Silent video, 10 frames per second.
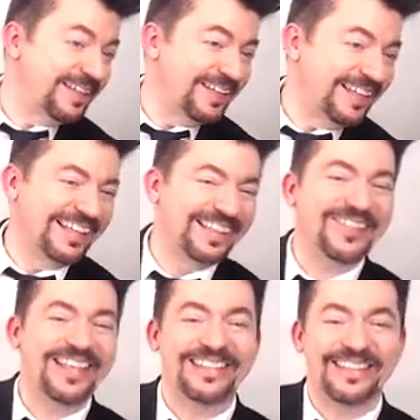Oh,
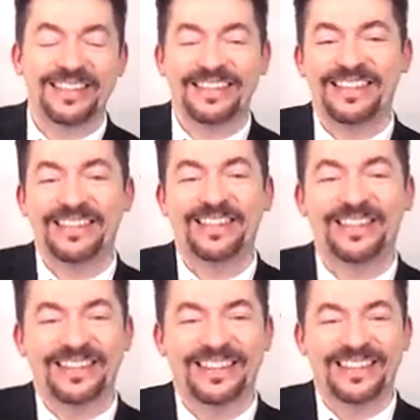yes, and teeth. How do you
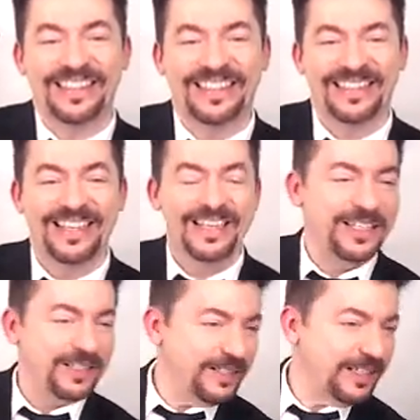like that?
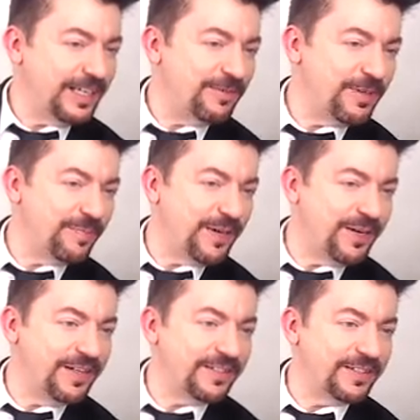Do you think I have vampire eyes?